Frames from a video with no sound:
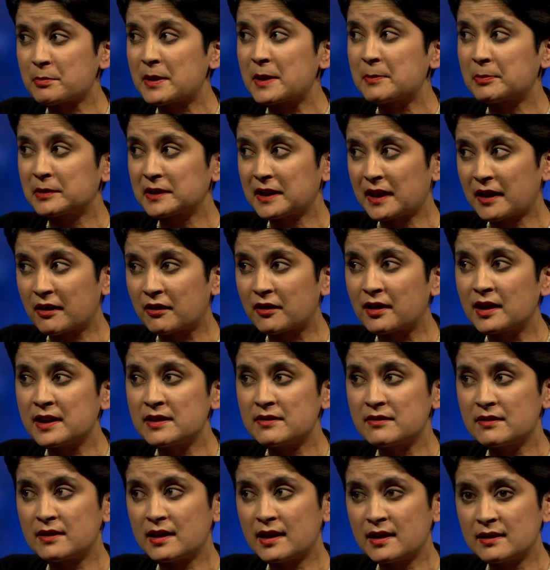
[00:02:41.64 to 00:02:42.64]
people out
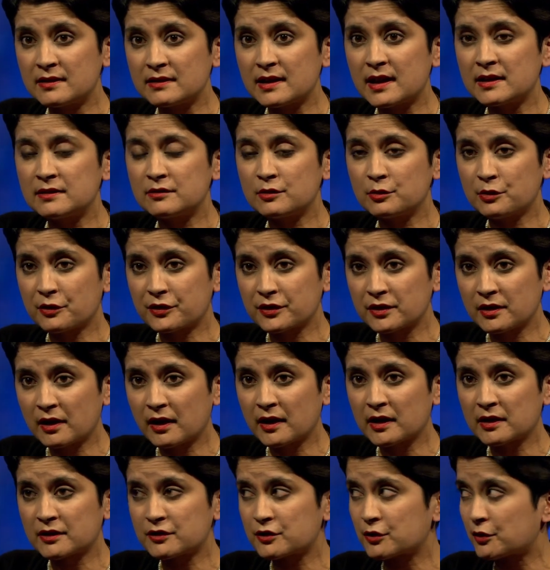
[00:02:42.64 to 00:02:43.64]
in Northern
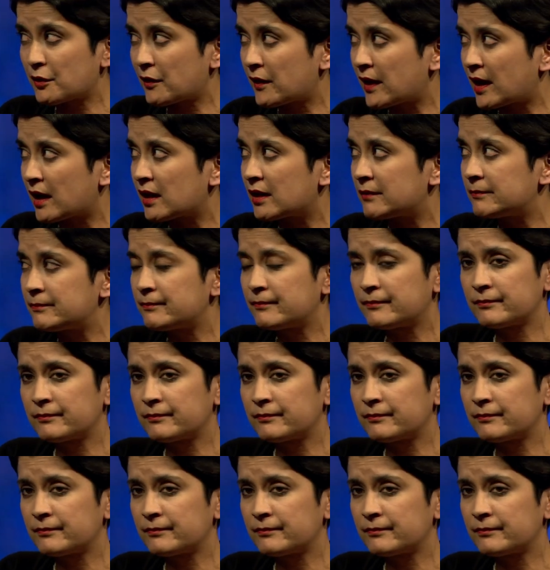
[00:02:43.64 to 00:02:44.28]
Ireland on that?